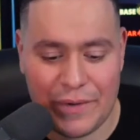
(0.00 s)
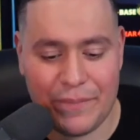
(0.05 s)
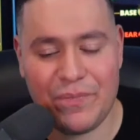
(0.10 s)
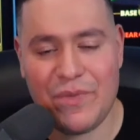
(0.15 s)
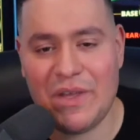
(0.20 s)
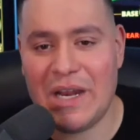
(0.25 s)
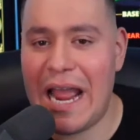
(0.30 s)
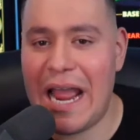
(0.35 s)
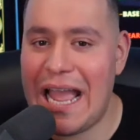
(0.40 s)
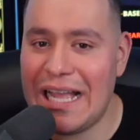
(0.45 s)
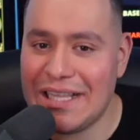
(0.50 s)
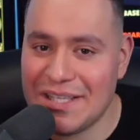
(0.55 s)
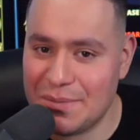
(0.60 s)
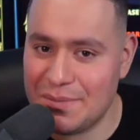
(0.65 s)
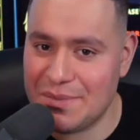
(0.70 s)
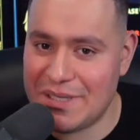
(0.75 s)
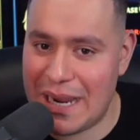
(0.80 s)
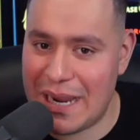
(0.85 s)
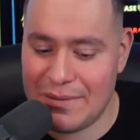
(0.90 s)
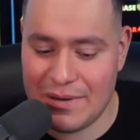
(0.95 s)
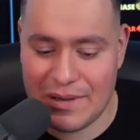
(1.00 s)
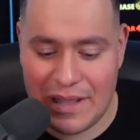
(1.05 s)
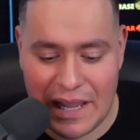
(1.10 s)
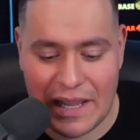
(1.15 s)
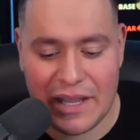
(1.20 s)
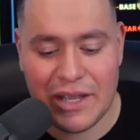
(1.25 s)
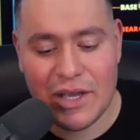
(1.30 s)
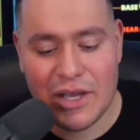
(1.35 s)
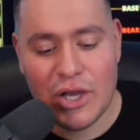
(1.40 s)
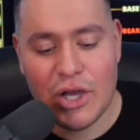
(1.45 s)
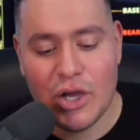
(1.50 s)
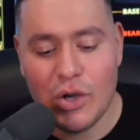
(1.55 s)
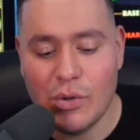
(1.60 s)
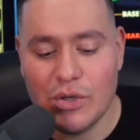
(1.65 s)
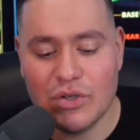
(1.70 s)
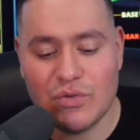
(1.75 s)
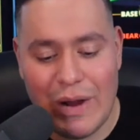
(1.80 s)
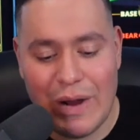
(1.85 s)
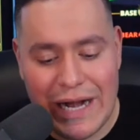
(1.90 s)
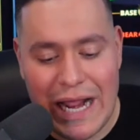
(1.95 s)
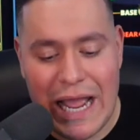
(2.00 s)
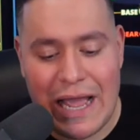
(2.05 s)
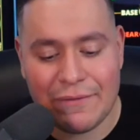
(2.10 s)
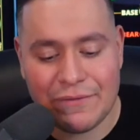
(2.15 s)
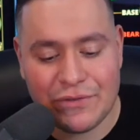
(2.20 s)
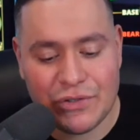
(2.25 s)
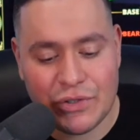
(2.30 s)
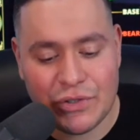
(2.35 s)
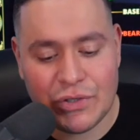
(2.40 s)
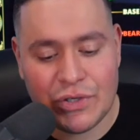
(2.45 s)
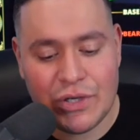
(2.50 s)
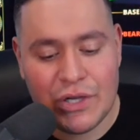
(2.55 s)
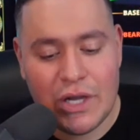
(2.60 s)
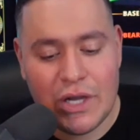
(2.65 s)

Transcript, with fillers: And I had some time today. It was right after